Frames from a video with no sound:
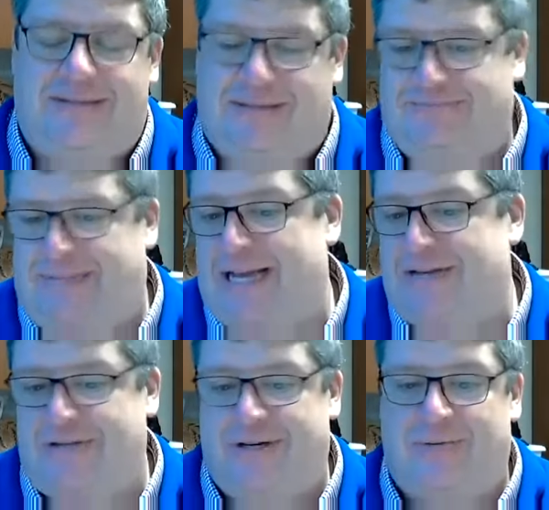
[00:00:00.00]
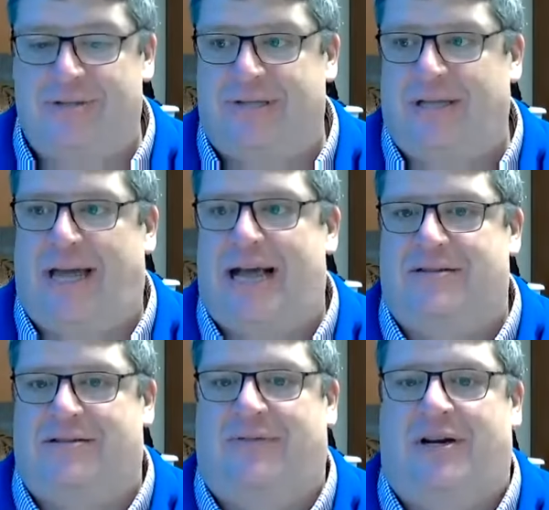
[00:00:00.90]
The last year was the
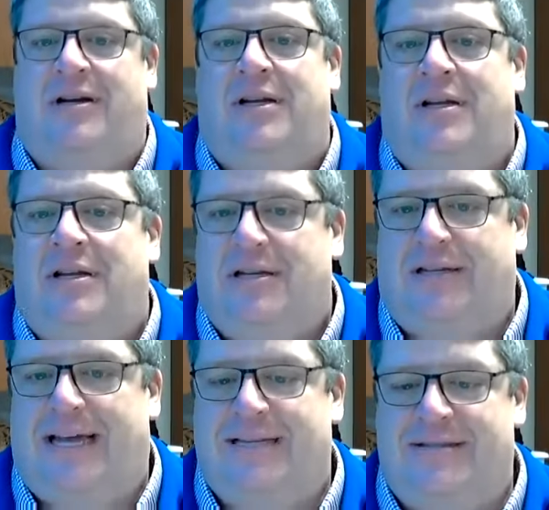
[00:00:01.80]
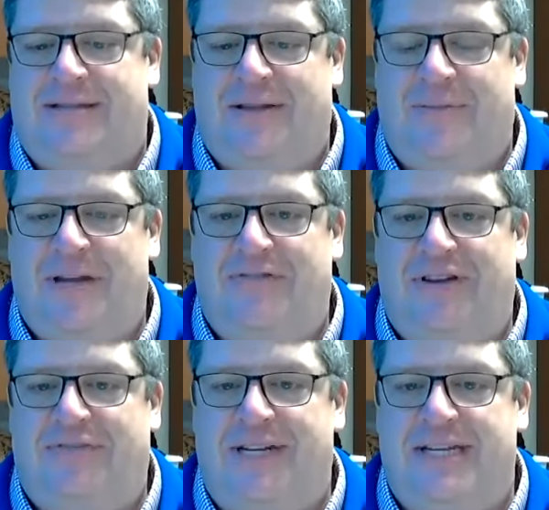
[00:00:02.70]
last of our classes in the mid
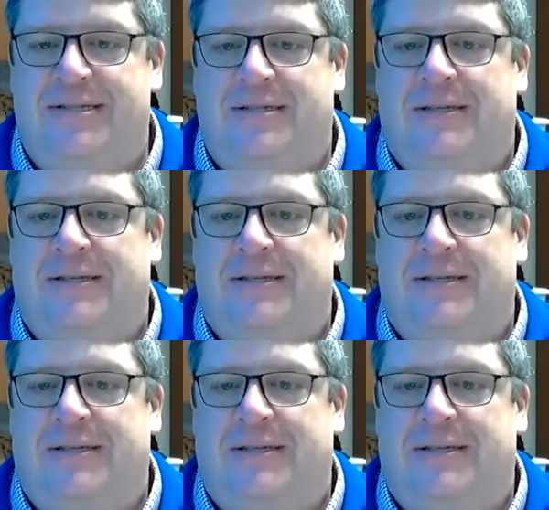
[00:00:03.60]
50s.